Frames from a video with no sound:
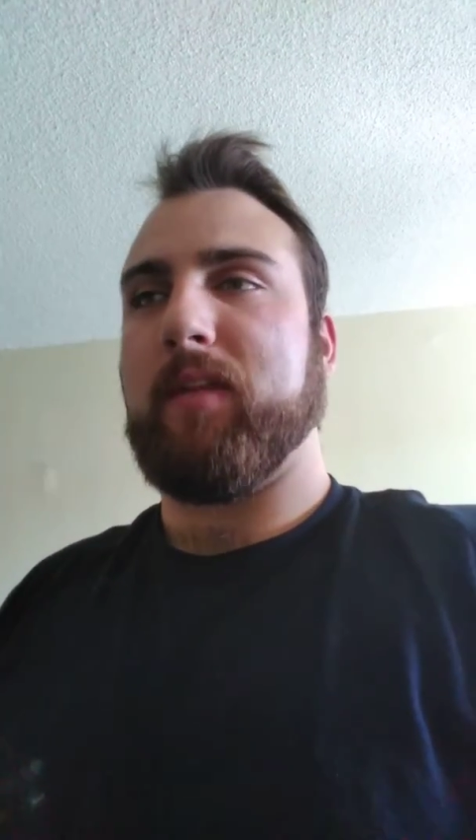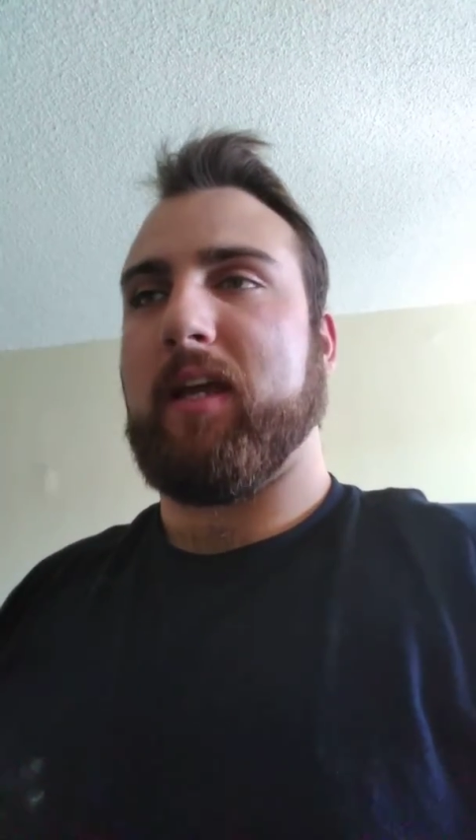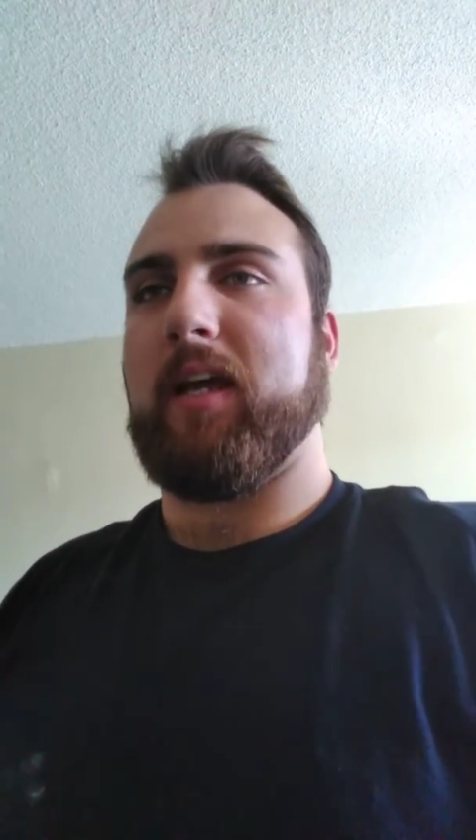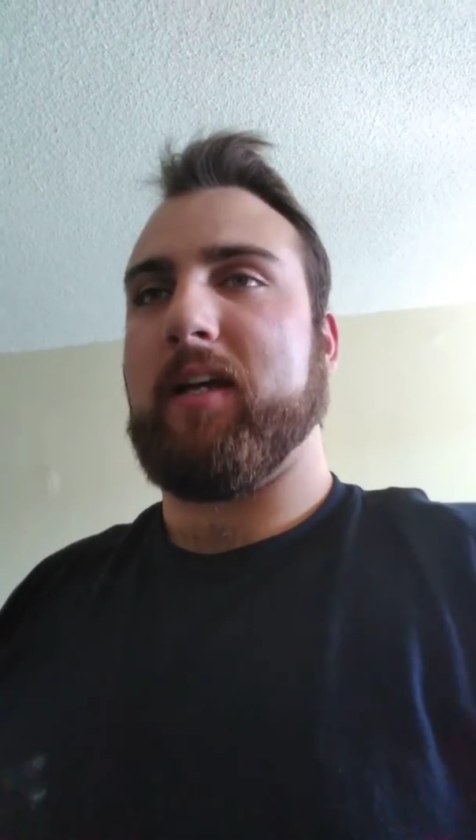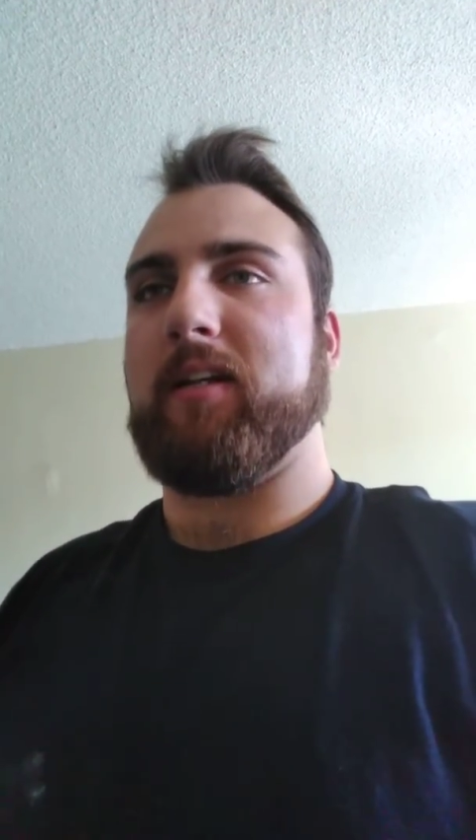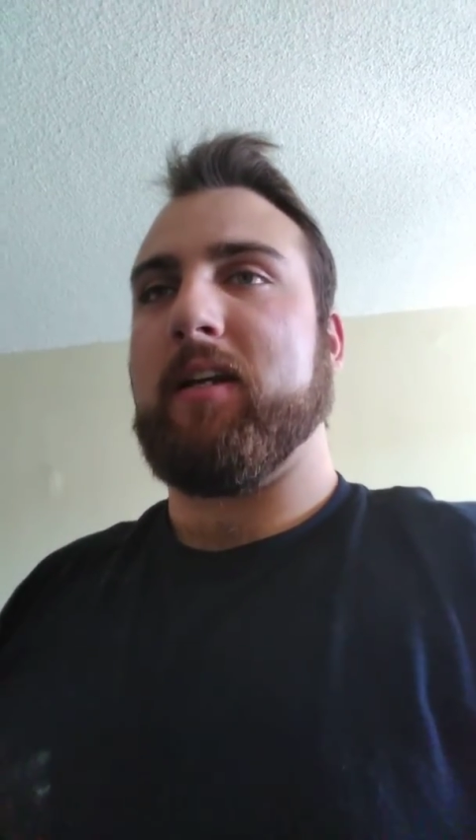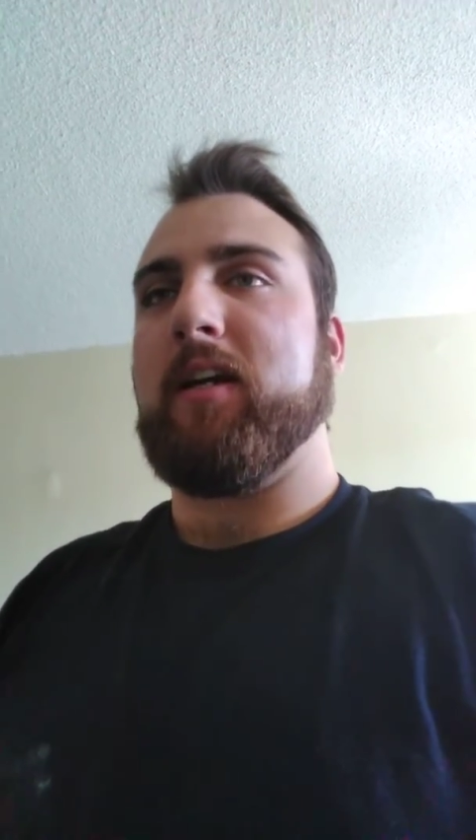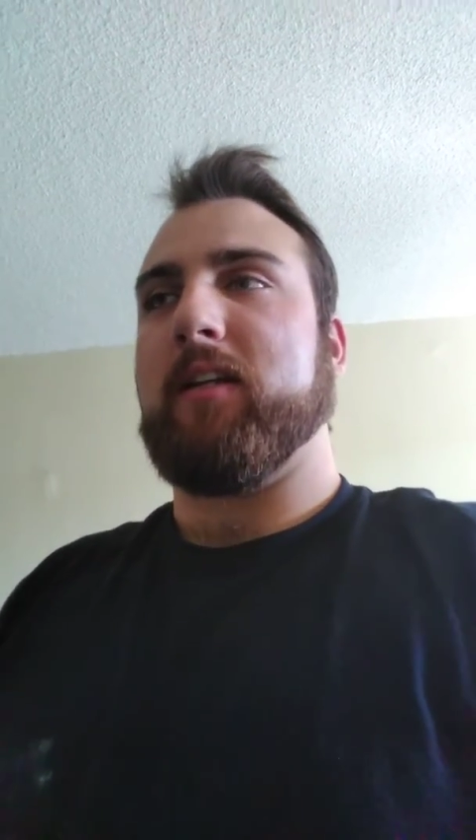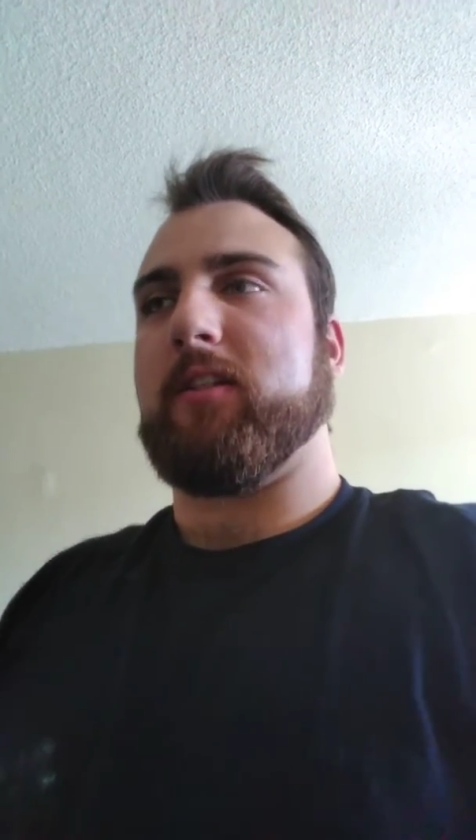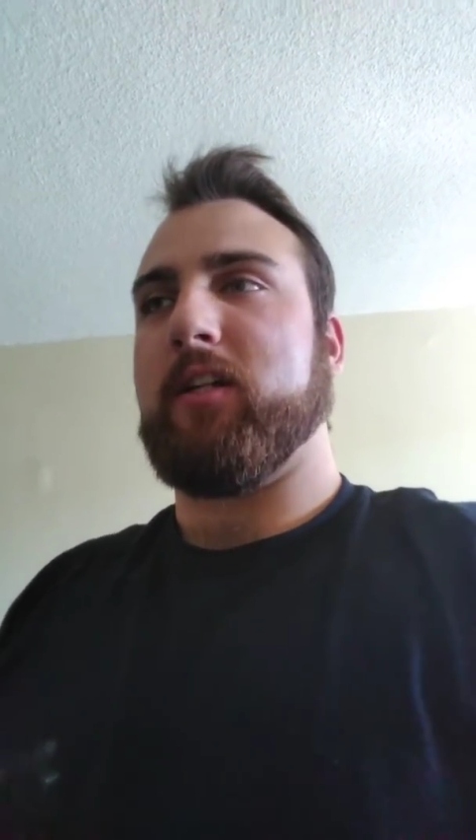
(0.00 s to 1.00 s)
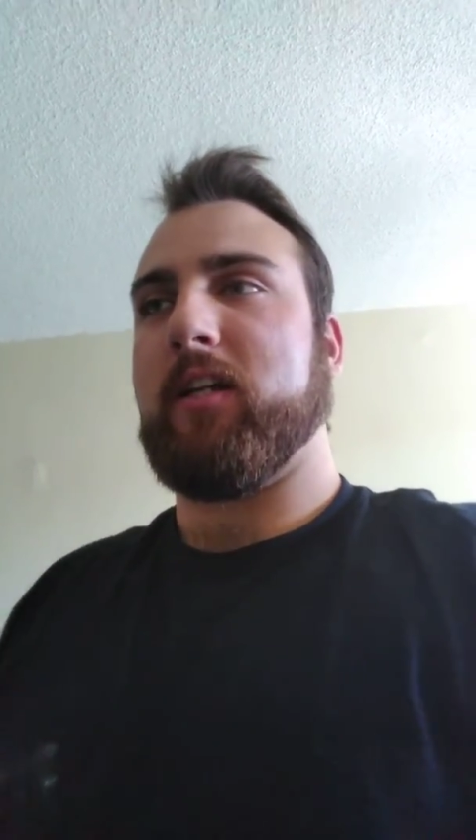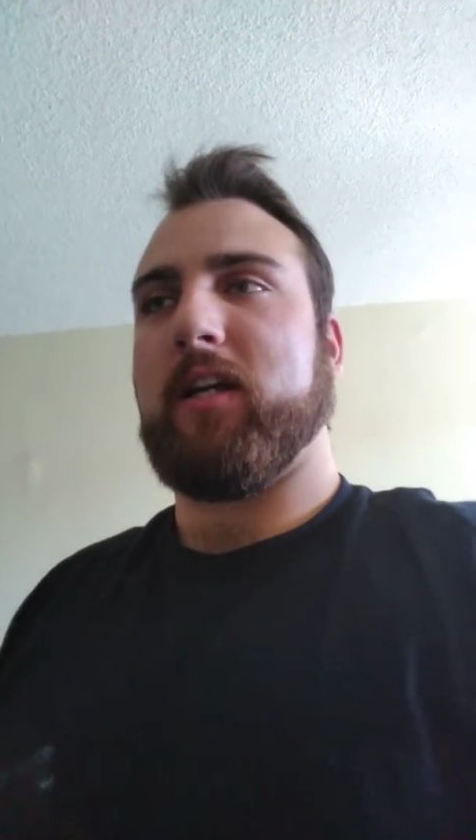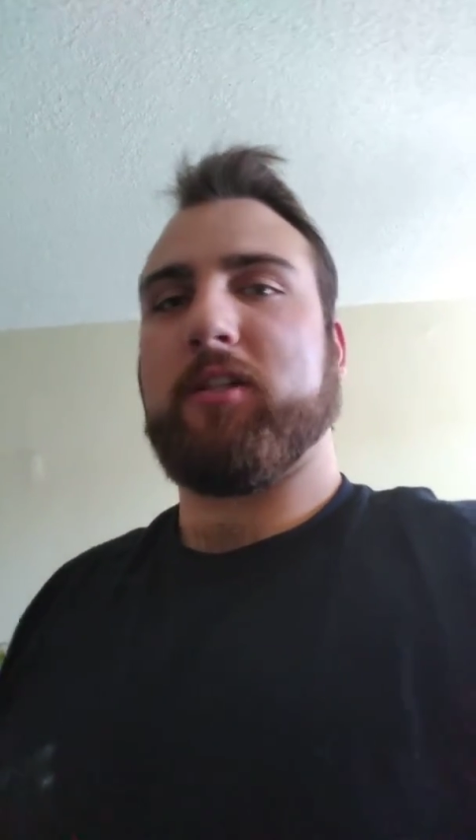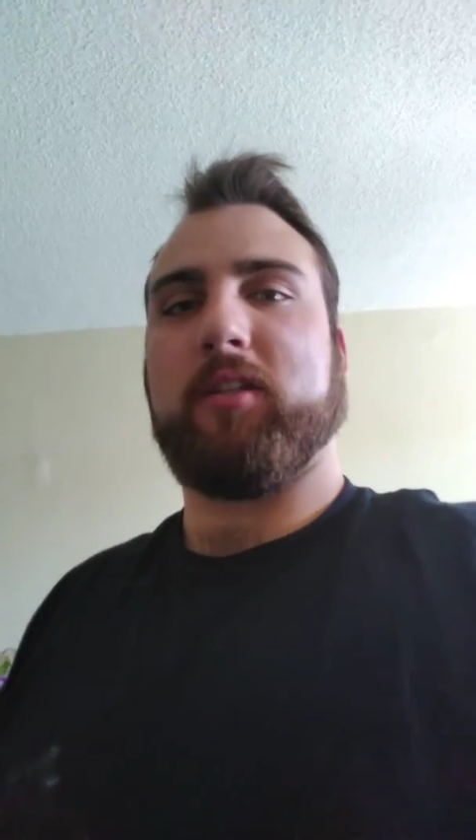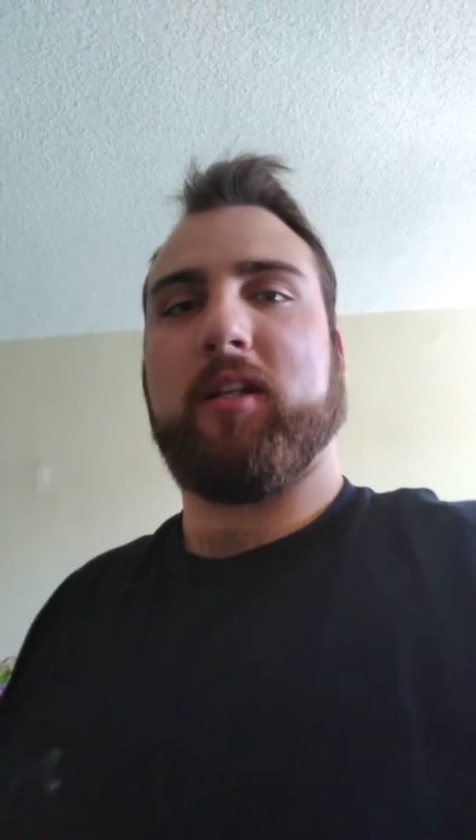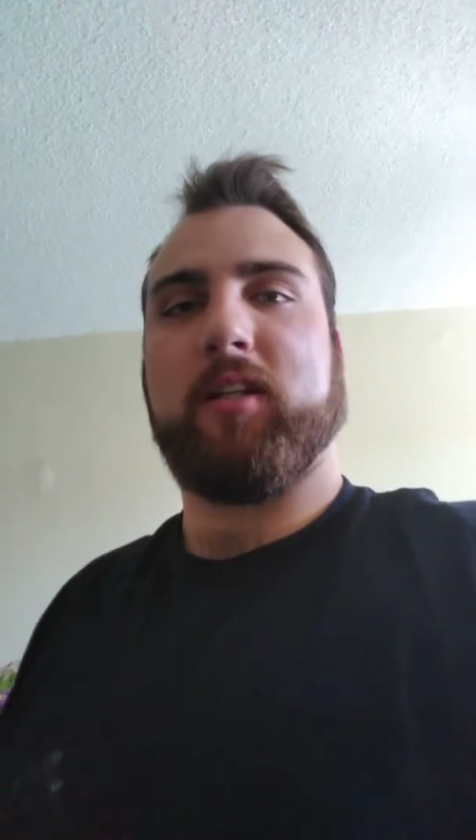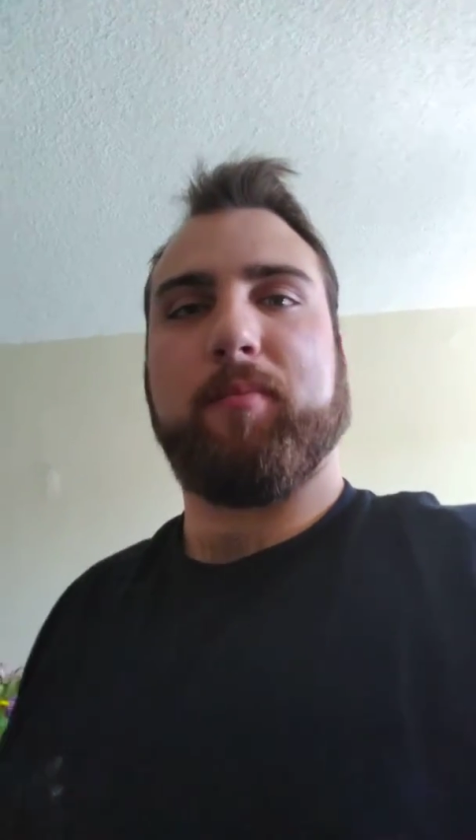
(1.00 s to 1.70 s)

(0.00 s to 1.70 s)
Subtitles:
And the check actually ended